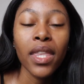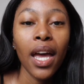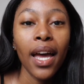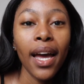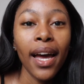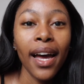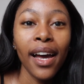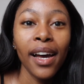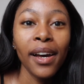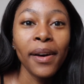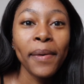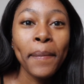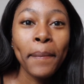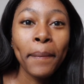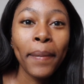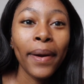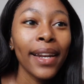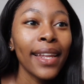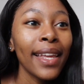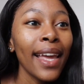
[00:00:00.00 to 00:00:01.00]

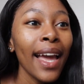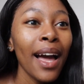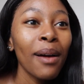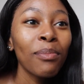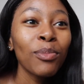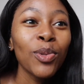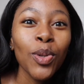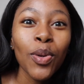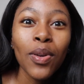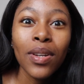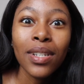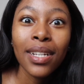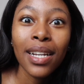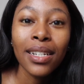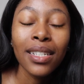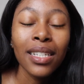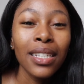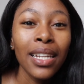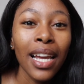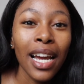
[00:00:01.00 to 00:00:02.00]
But yeah, I'm so
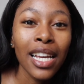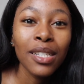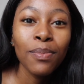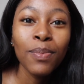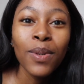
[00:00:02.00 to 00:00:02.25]
excited, guys.